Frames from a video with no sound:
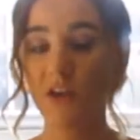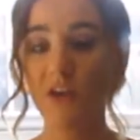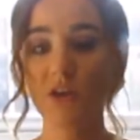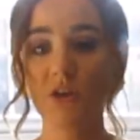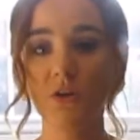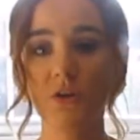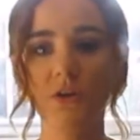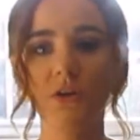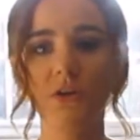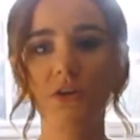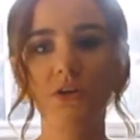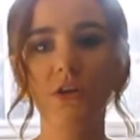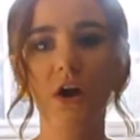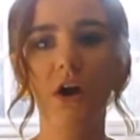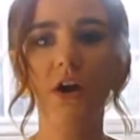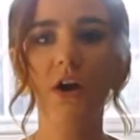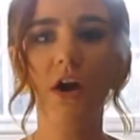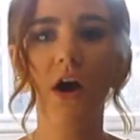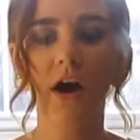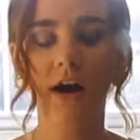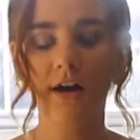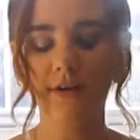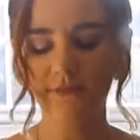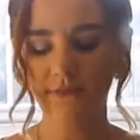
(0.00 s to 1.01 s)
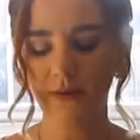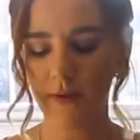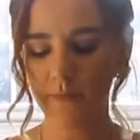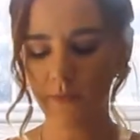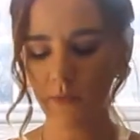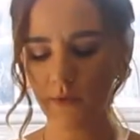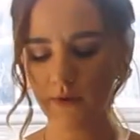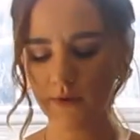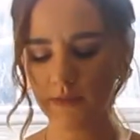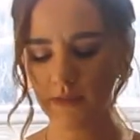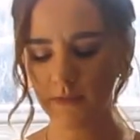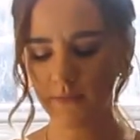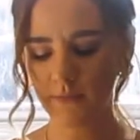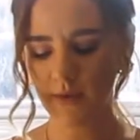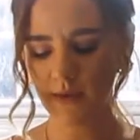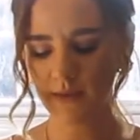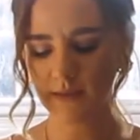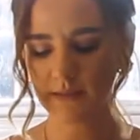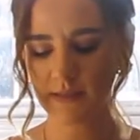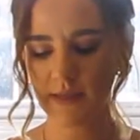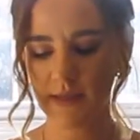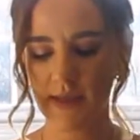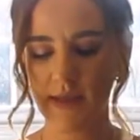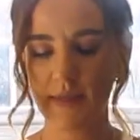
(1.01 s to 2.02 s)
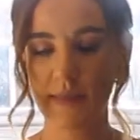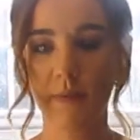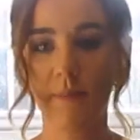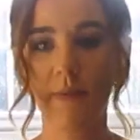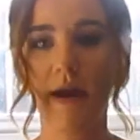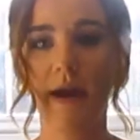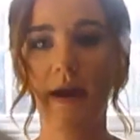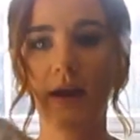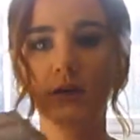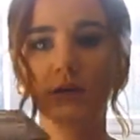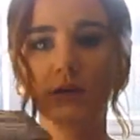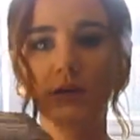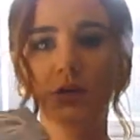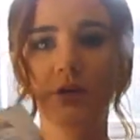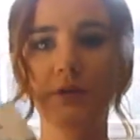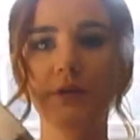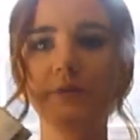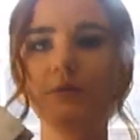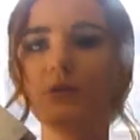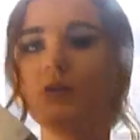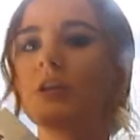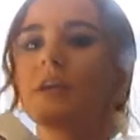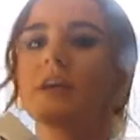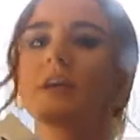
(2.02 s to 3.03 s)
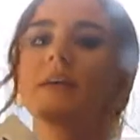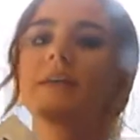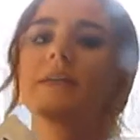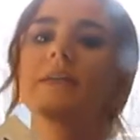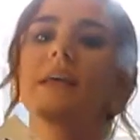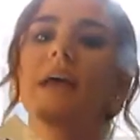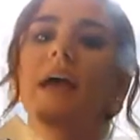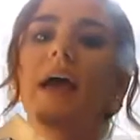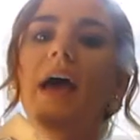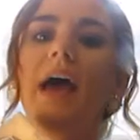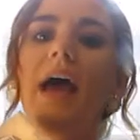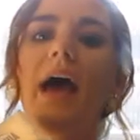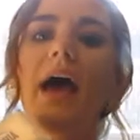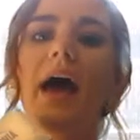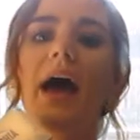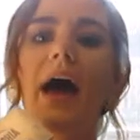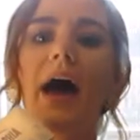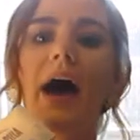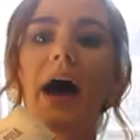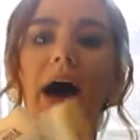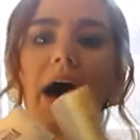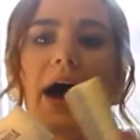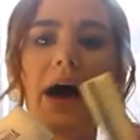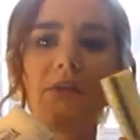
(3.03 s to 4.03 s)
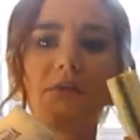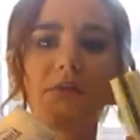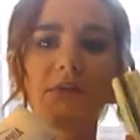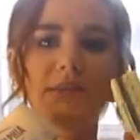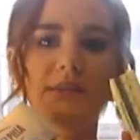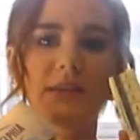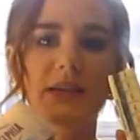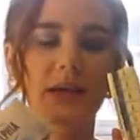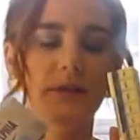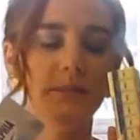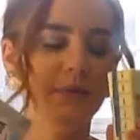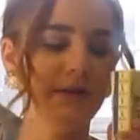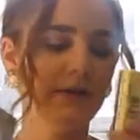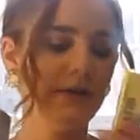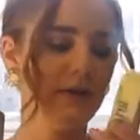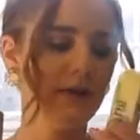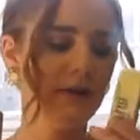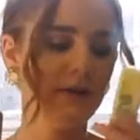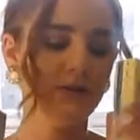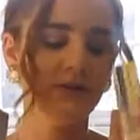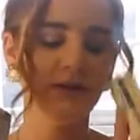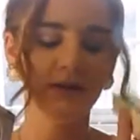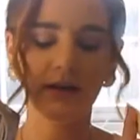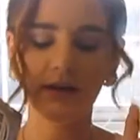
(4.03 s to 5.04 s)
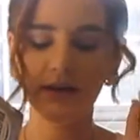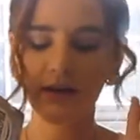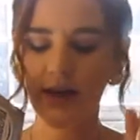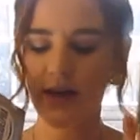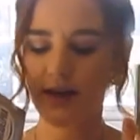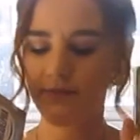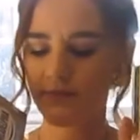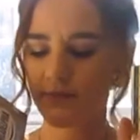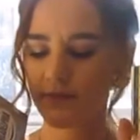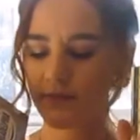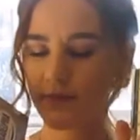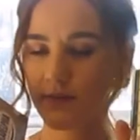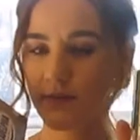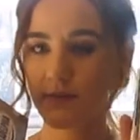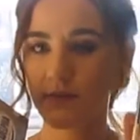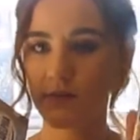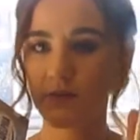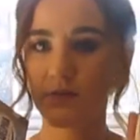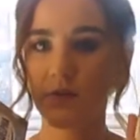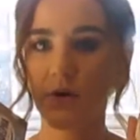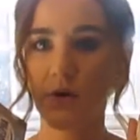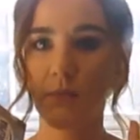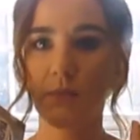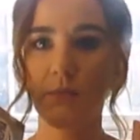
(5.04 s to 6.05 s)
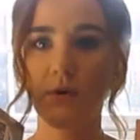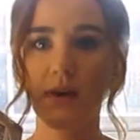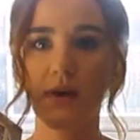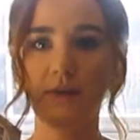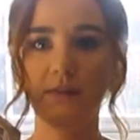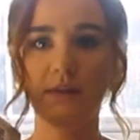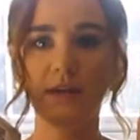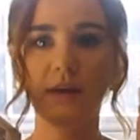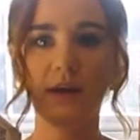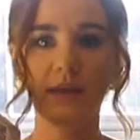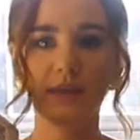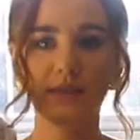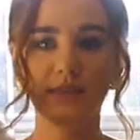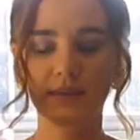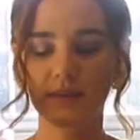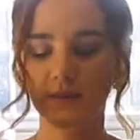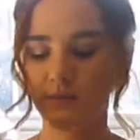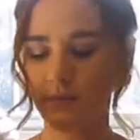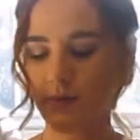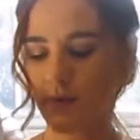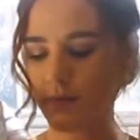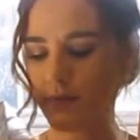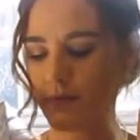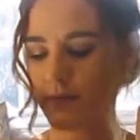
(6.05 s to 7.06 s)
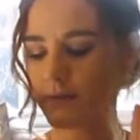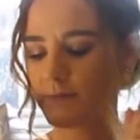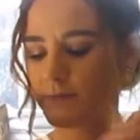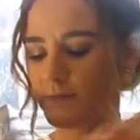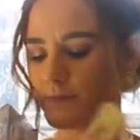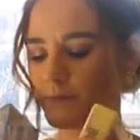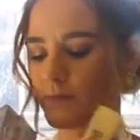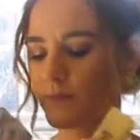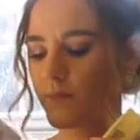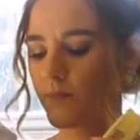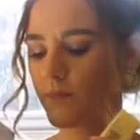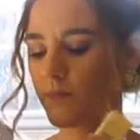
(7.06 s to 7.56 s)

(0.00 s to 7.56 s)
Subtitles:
So to start off, I'm going to mix in the package of cream cheese, half a stick of butter, so I'm gonna have to cut this puppy.